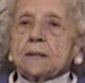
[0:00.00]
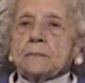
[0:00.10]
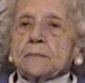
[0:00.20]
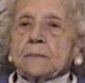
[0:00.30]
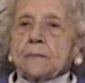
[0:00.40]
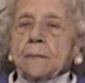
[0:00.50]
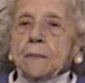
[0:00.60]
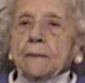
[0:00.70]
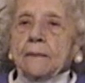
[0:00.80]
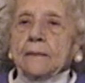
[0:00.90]
Louis,
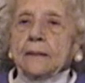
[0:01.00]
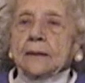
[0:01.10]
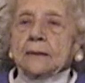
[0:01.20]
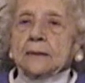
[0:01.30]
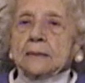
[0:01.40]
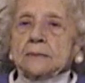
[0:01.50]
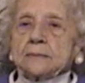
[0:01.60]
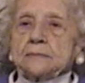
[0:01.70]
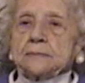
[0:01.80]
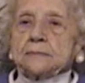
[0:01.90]
okay. Now
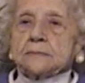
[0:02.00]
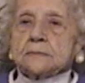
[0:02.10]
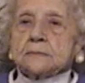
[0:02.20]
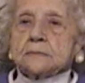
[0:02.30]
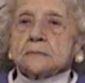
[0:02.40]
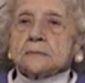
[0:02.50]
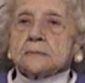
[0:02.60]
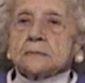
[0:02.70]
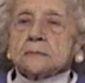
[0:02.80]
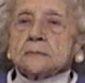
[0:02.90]
he,
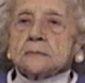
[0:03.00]
let's